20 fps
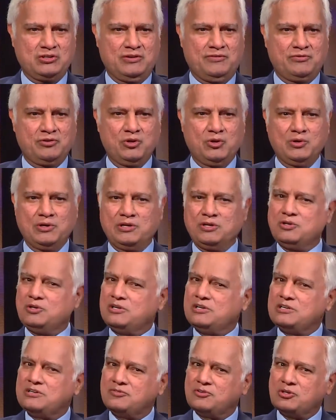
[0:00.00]
of knowing you
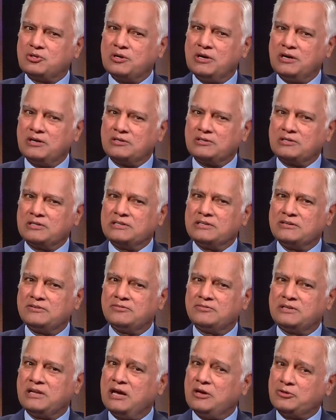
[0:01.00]
didn't even know how to
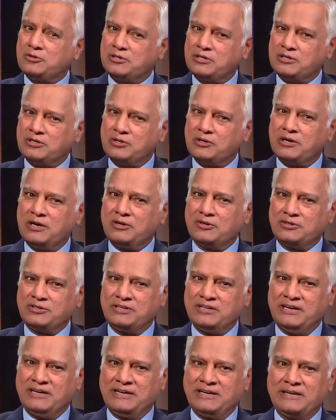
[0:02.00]
live, now you didn't know how to
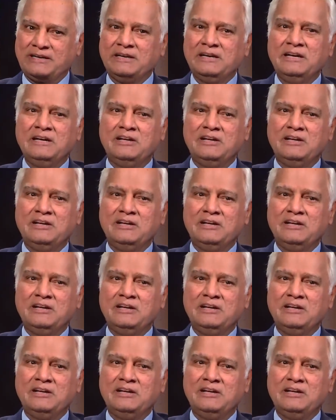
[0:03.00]
die.